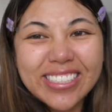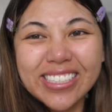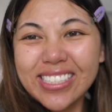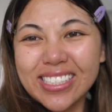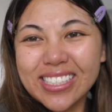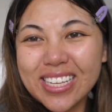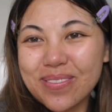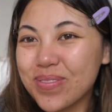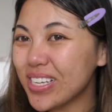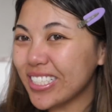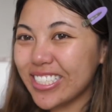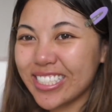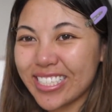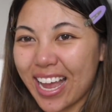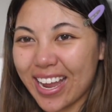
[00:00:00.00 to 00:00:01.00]
you just see me
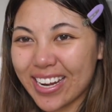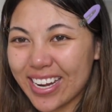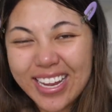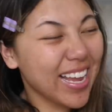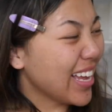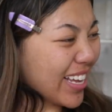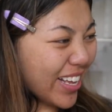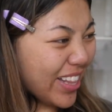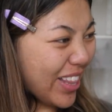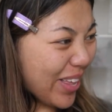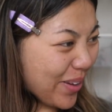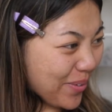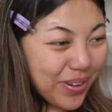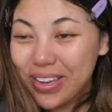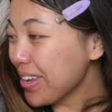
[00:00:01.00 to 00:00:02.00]
shining and
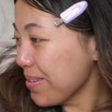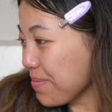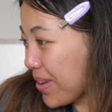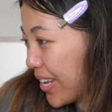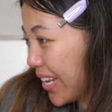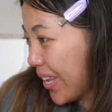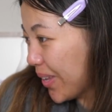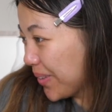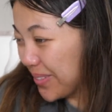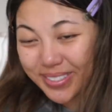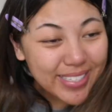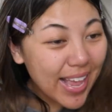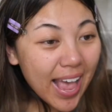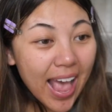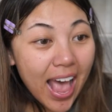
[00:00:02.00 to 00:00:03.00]
glowing? My nose?
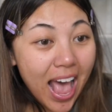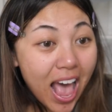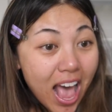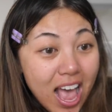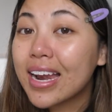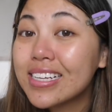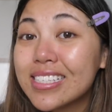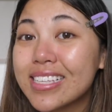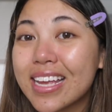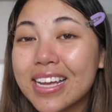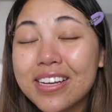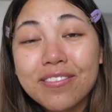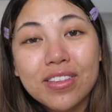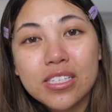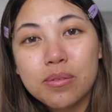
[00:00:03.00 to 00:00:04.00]
That is the
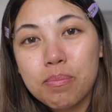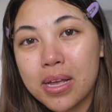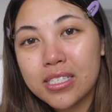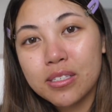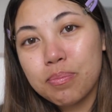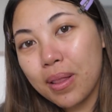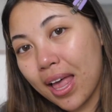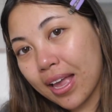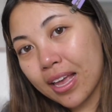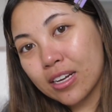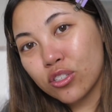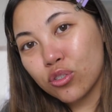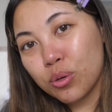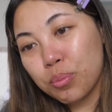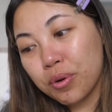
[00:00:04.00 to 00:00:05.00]
end of this men's Blackhead
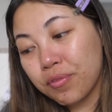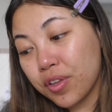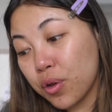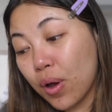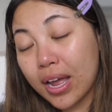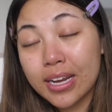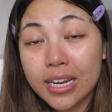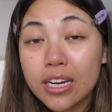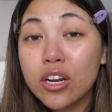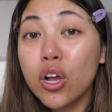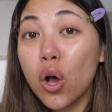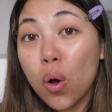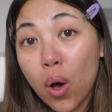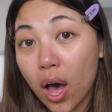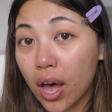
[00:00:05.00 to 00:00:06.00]
Strip review. I need to
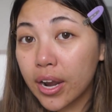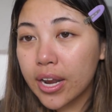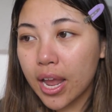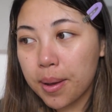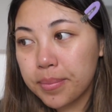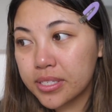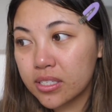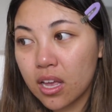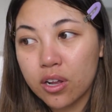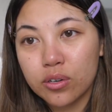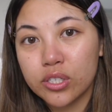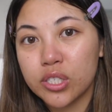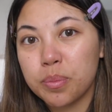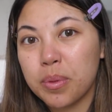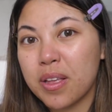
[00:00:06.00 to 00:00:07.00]
go on Amazon or
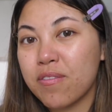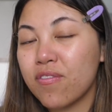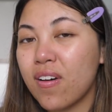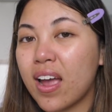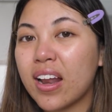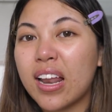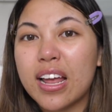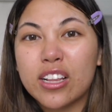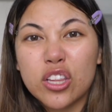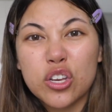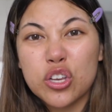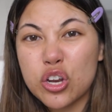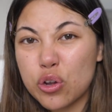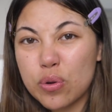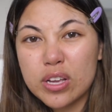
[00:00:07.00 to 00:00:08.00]
something and find like the
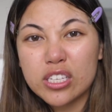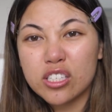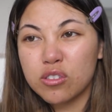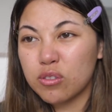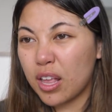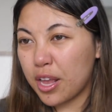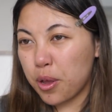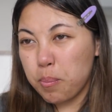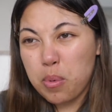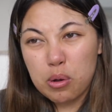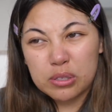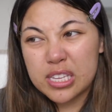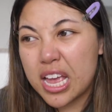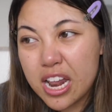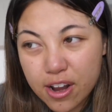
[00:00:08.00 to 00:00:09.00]
newest, like
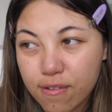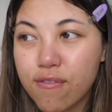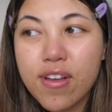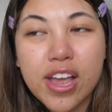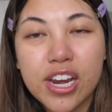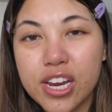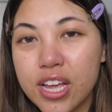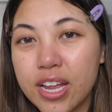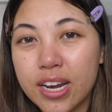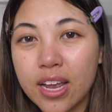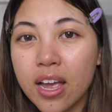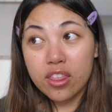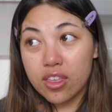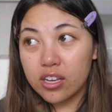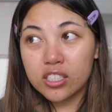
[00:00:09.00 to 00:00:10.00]
most
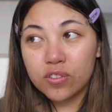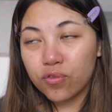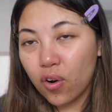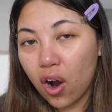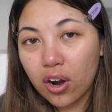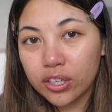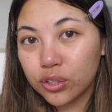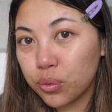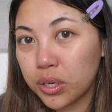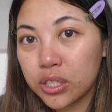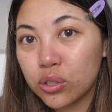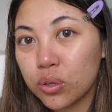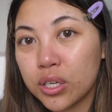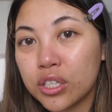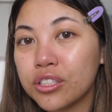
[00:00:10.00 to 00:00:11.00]
innovated thus far
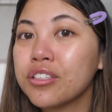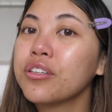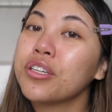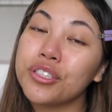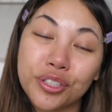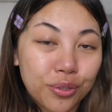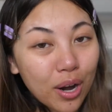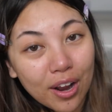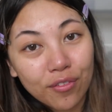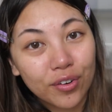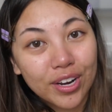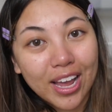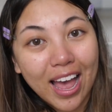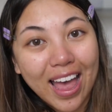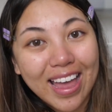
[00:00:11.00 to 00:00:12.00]
2022 to try for
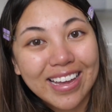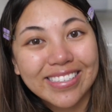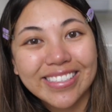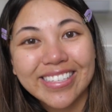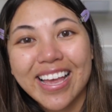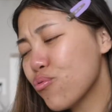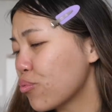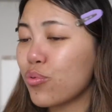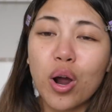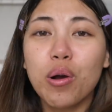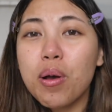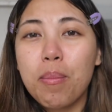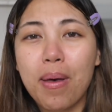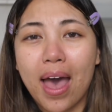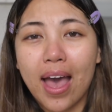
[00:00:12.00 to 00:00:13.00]
you guys.
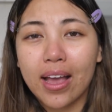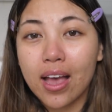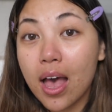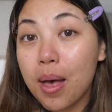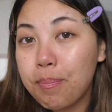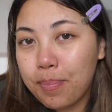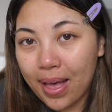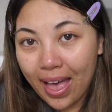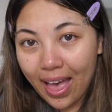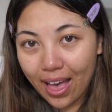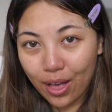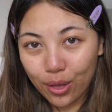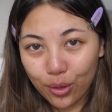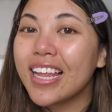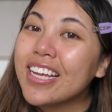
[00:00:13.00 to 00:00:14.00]
Throw it back
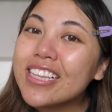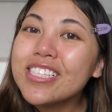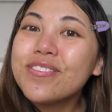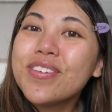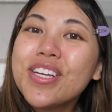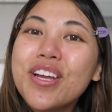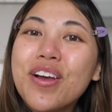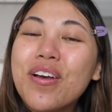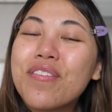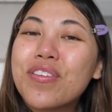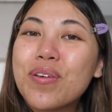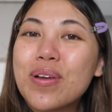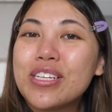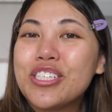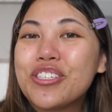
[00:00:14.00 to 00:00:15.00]
about. Like this video if
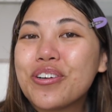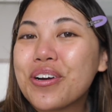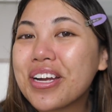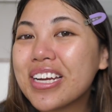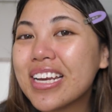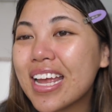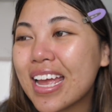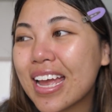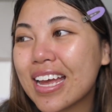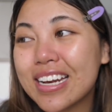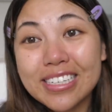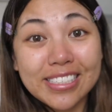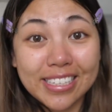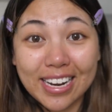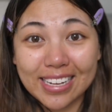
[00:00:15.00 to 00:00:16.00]
you enjoyed, and
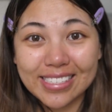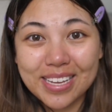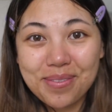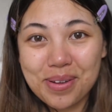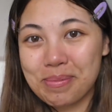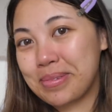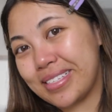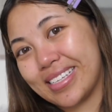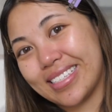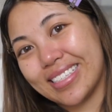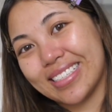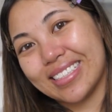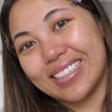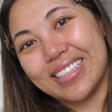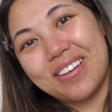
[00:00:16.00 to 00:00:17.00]
until next time, I'm
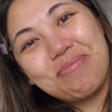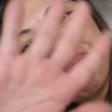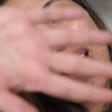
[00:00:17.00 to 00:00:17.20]
sending love.